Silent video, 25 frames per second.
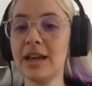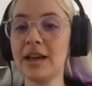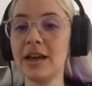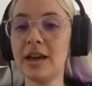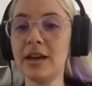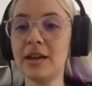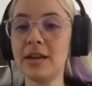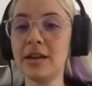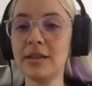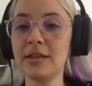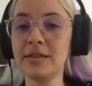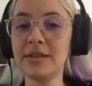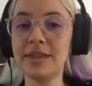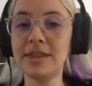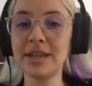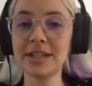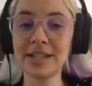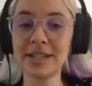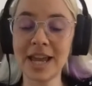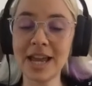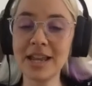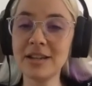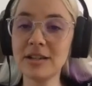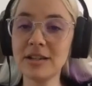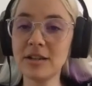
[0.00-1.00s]
Uh, the
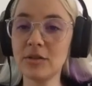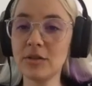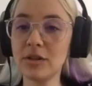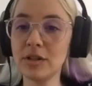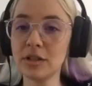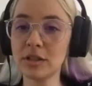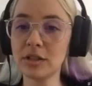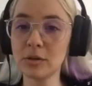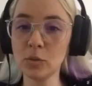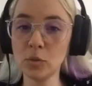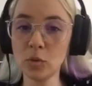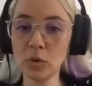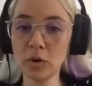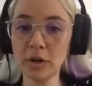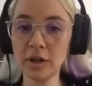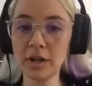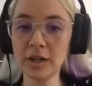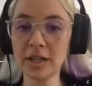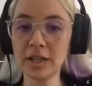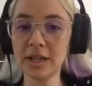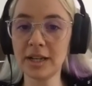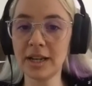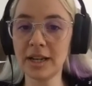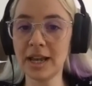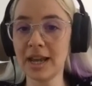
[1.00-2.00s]
tender is
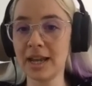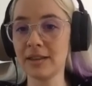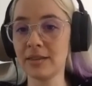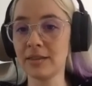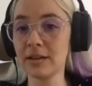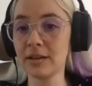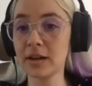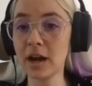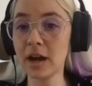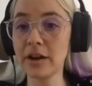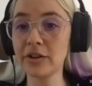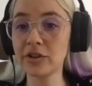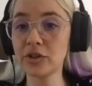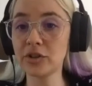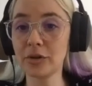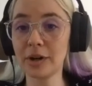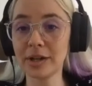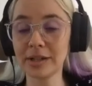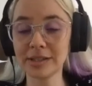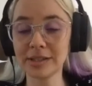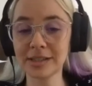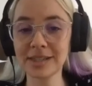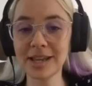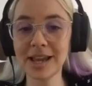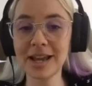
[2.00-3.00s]
awarded and the
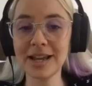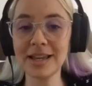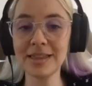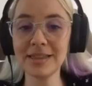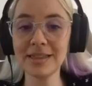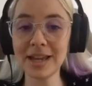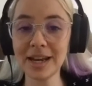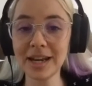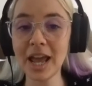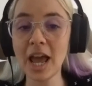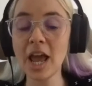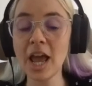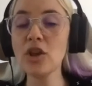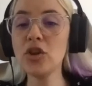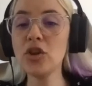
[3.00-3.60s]
contract signed, then